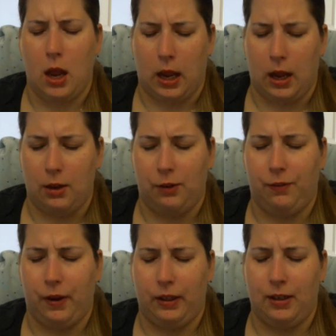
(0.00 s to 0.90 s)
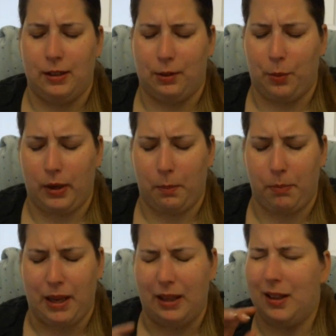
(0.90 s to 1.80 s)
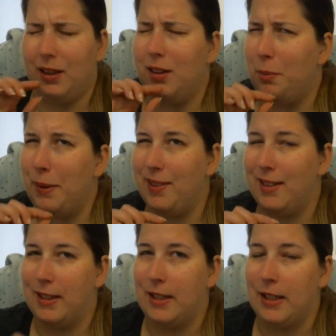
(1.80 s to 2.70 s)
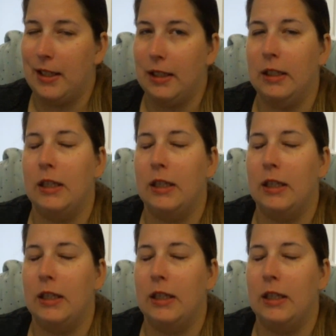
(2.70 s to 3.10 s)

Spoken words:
and you find that it does wind up being like a little bit sticky